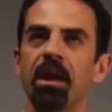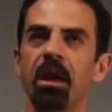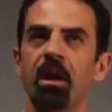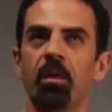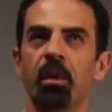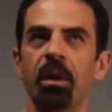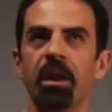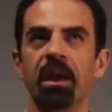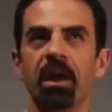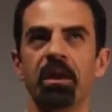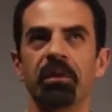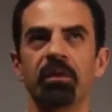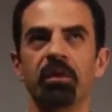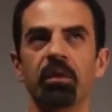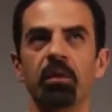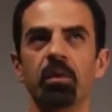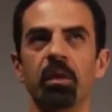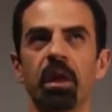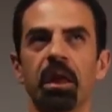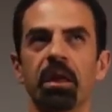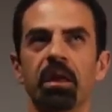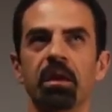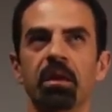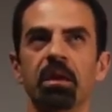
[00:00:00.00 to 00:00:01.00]
I don't want to get too
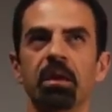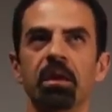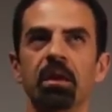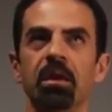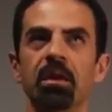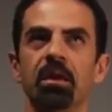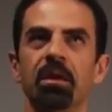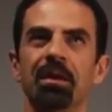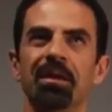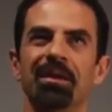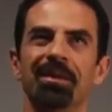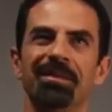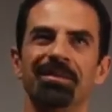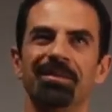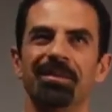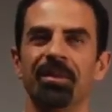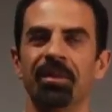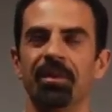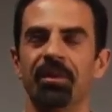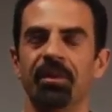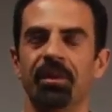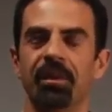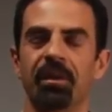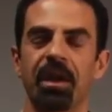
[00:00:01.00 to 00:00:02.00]
like
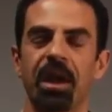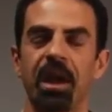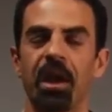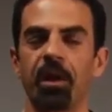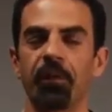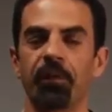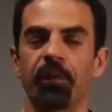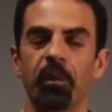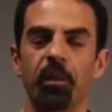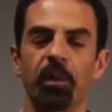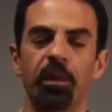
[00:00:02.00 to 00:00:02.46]
careful